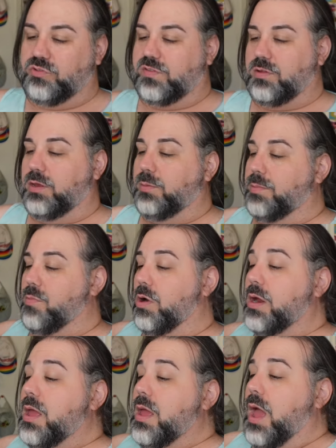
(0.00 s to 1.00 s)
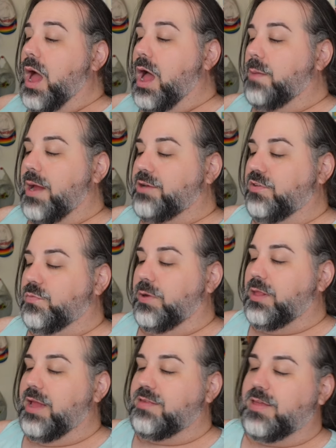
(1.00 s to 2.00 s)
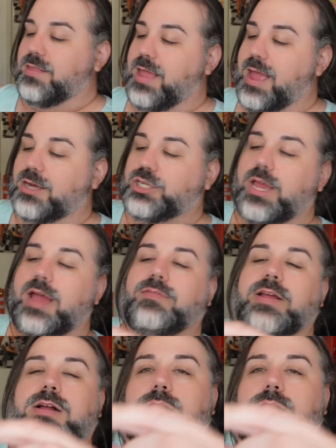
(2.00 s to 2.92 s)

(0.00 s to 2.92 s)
just a little bit more. Um, I just realized that they actually have like